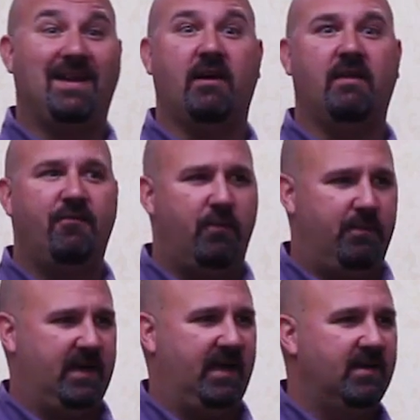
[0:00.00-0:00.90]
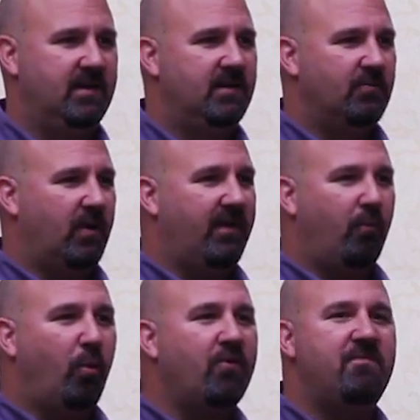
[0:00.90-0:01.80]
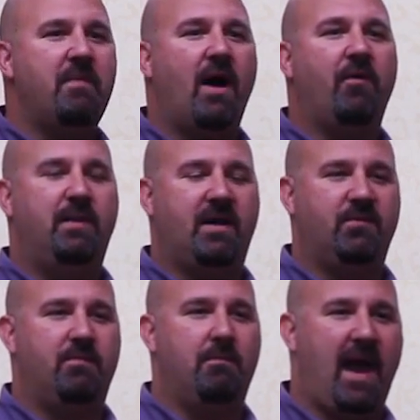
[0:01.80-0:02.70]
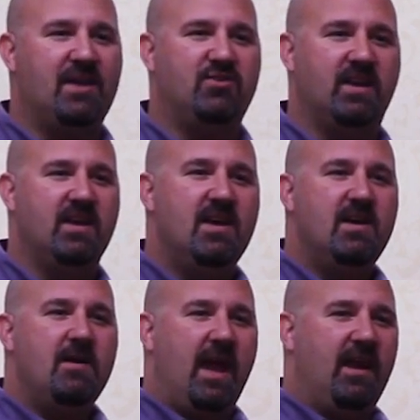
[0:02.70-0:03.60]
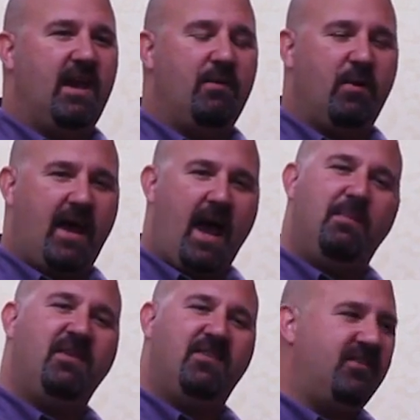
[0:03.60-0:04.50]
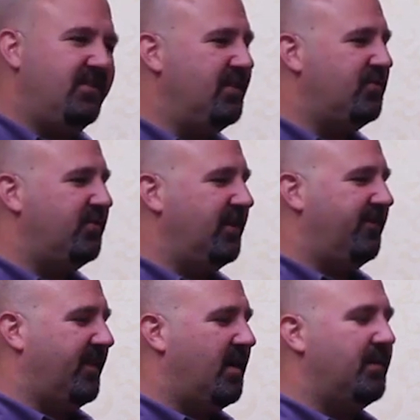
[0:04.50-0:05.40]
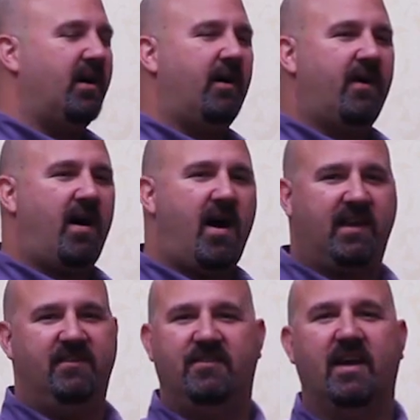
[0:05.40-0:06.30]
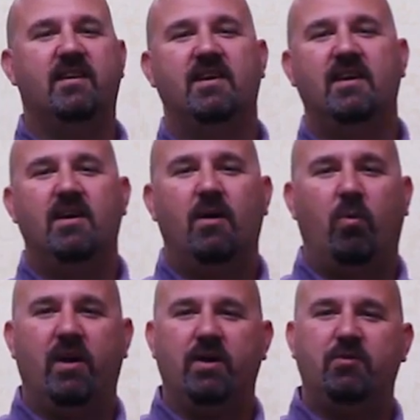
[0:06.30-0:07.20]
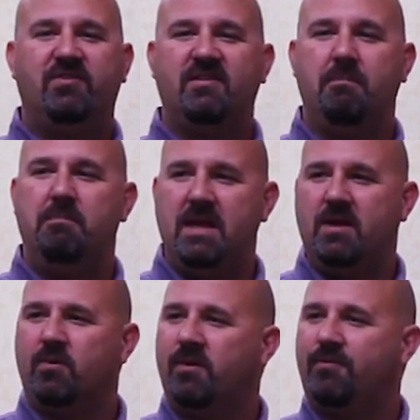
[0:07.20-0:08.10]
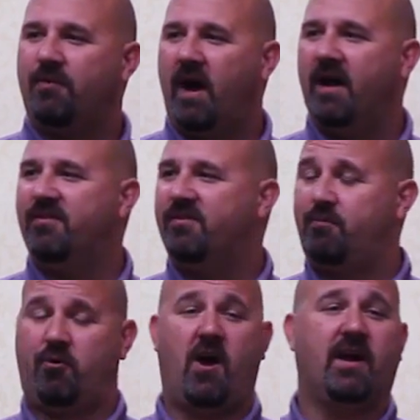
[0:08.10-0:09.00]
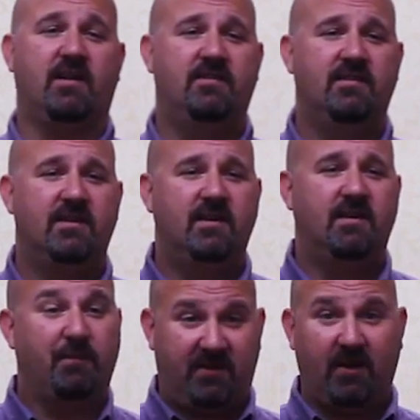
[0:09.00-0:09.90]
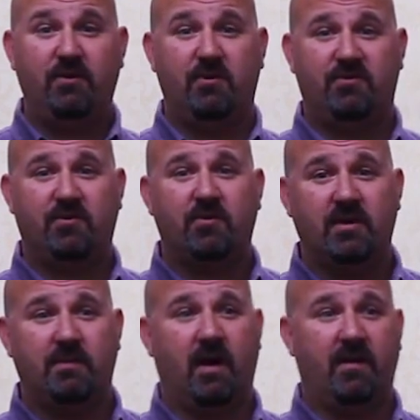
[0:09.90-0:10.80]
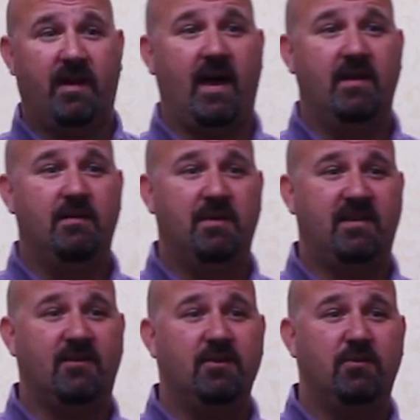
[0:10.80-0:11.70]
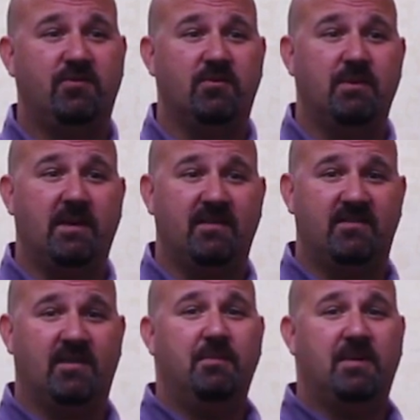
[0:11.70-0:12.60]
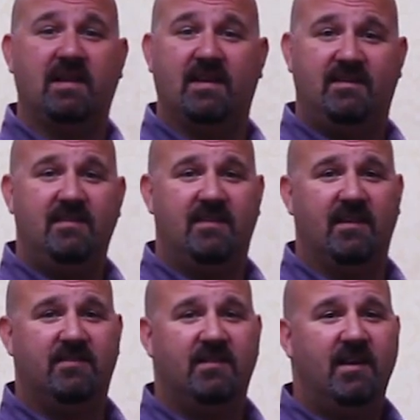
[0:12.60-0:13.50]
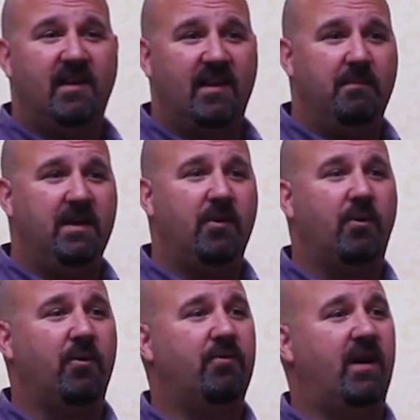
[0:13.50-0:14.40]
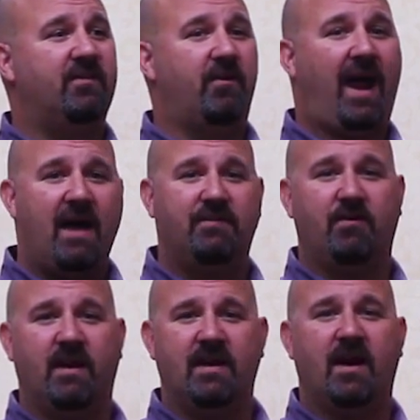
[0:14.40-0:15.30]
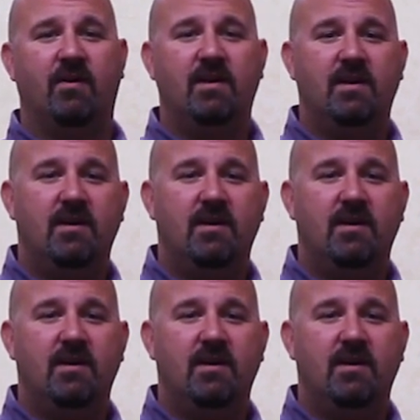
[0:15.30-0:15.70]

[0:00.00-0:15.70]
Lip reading: I tell everybody, right? The word of mouth becomes magic. And what happens is this interesting phenomena of a hockey stick, where you see the meteoric rise of product. I'm going to tell you a story about that. I'm going to tell you a story about this company that did this and the meteoric rise they're having right now.